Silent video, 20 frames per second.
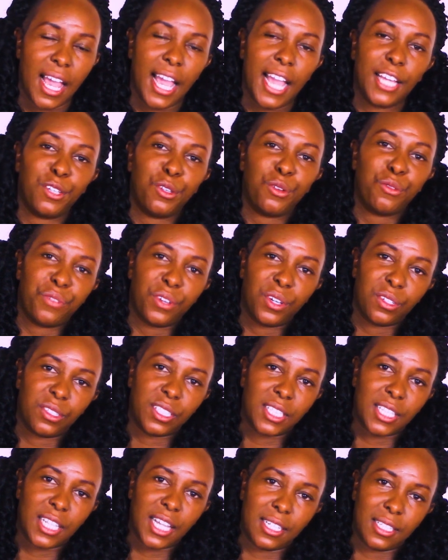and you felt
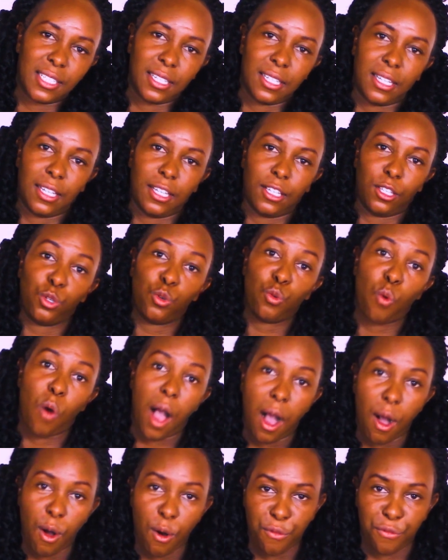that you
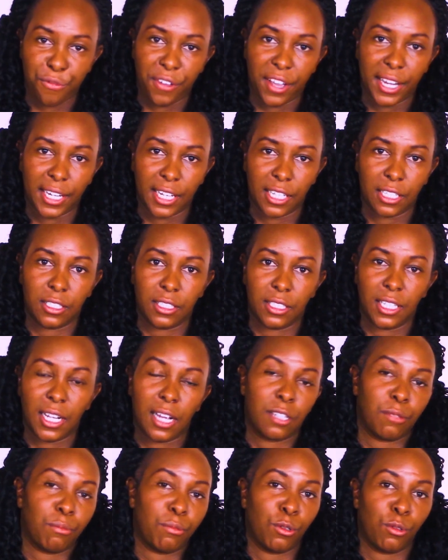are offended
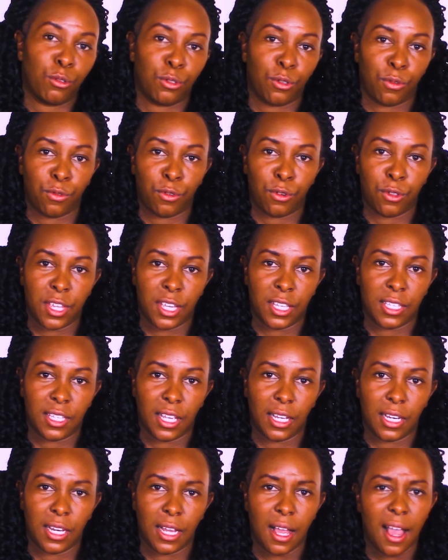just because of what they
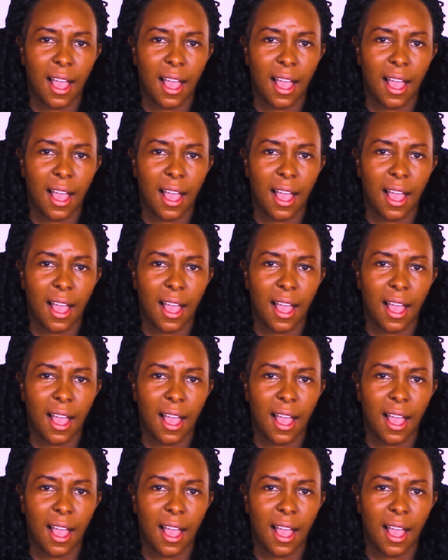said?